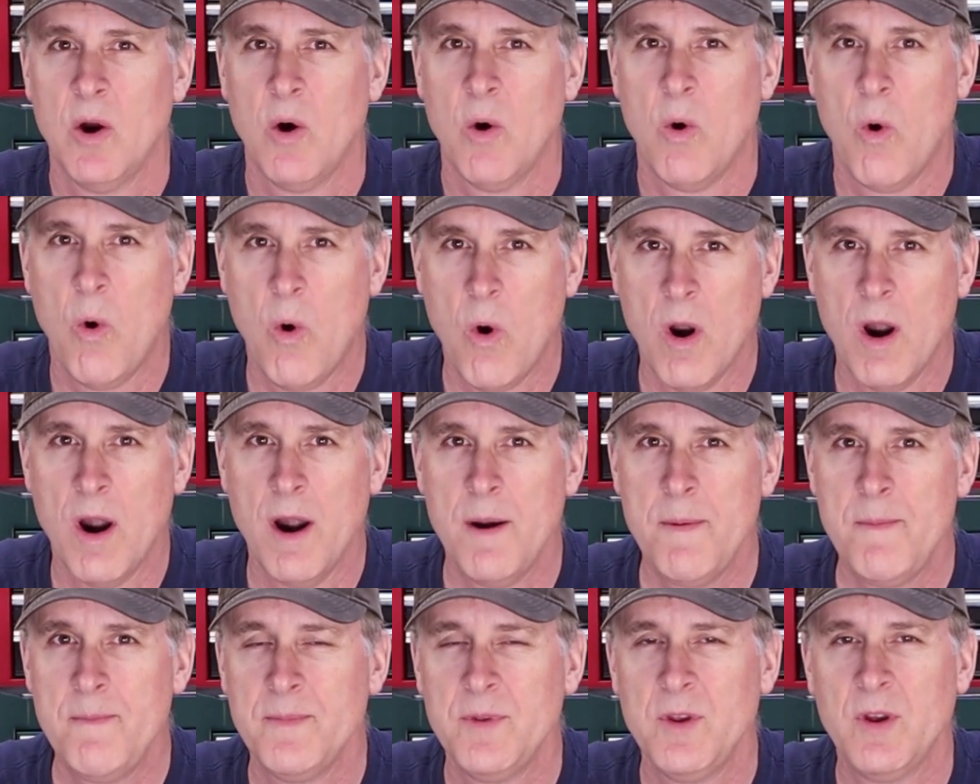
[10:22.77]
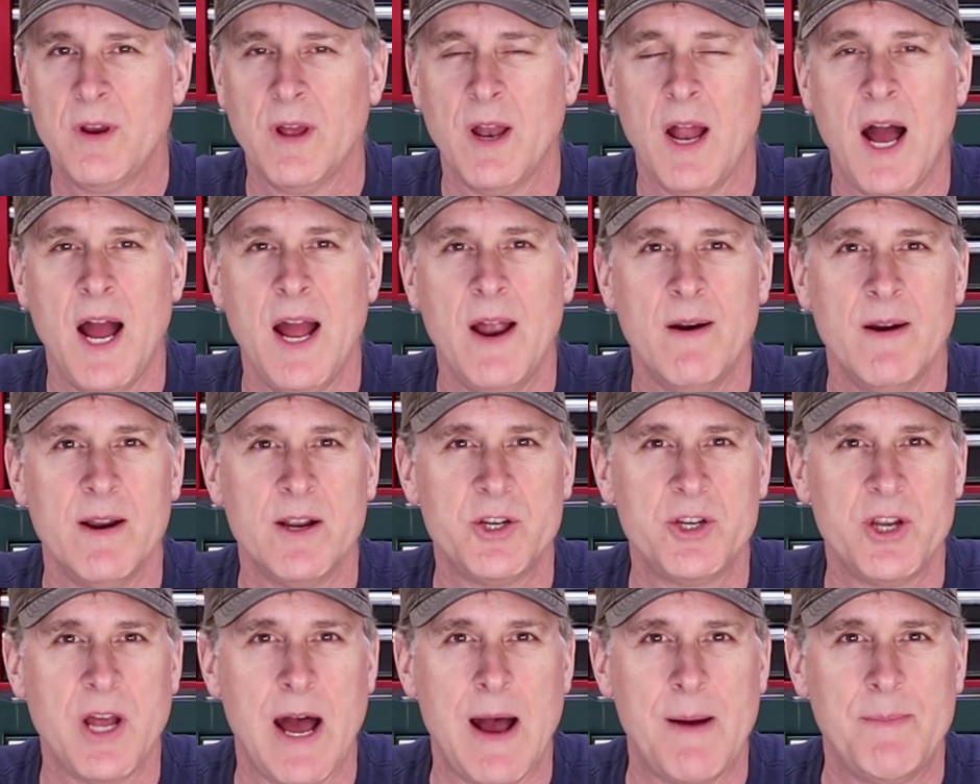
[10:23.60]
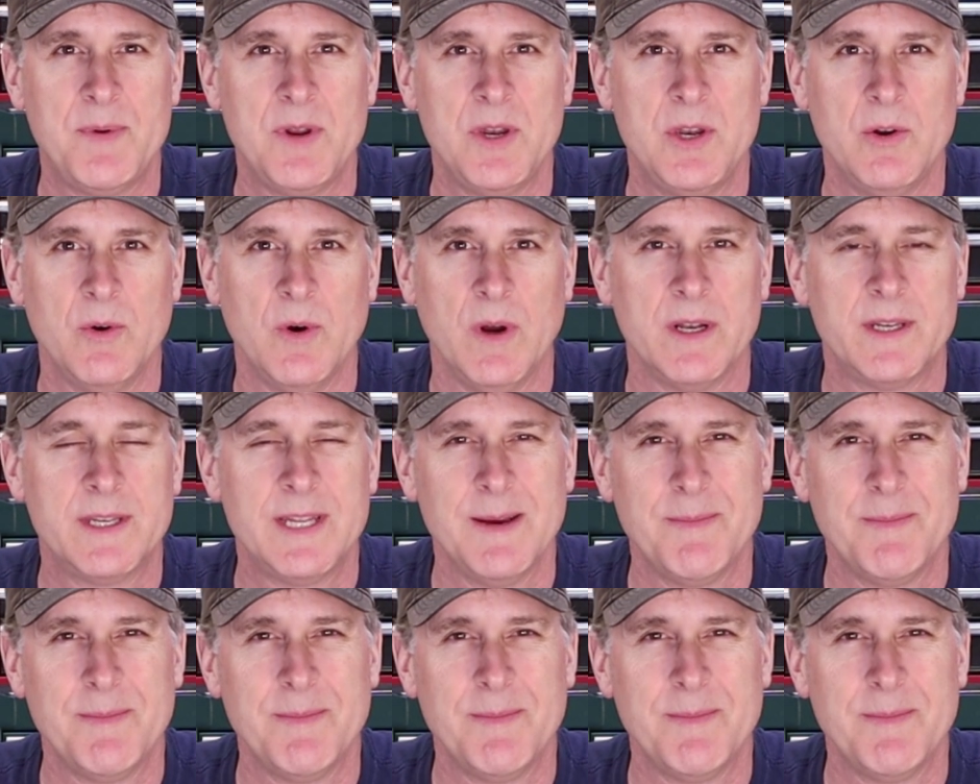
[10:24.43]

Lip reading: or you can hire a shop to do it.